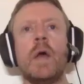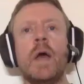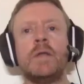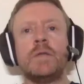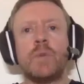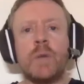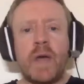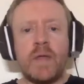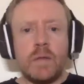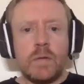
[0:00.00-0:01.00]
And what
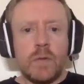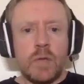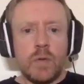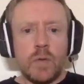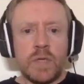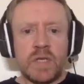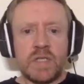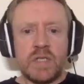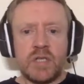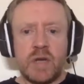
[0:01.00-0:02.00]
about the
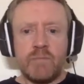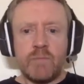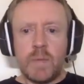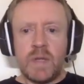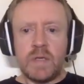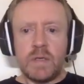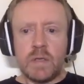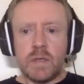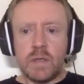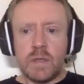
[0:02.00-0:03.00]
Nordics in general? I mean,
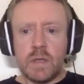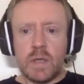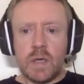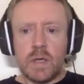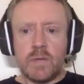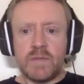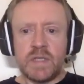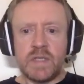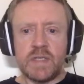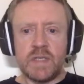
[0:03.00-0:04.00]

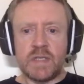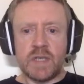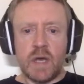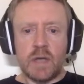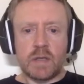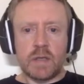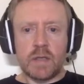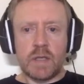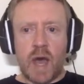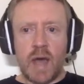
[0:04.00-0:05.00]
obviously this is
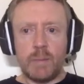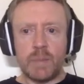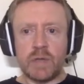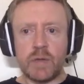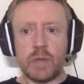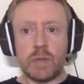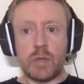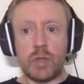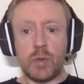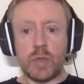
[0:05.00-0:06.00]
aimed at the
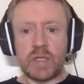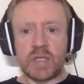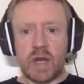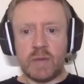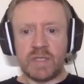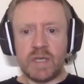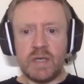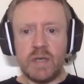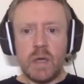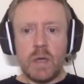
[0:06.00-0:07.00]
Nordic startup
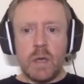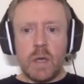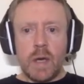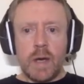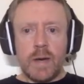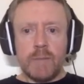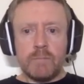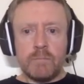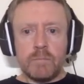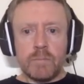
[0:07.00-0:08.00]
scene.
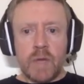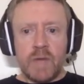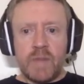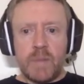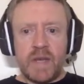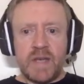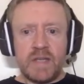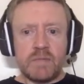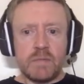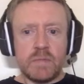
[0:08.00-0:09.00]
Have there been any
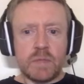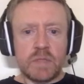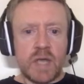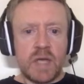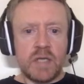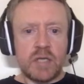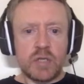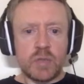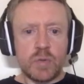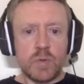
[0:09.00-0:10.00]
sort of
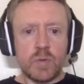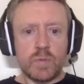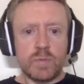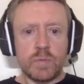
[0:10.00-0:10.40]
Danish or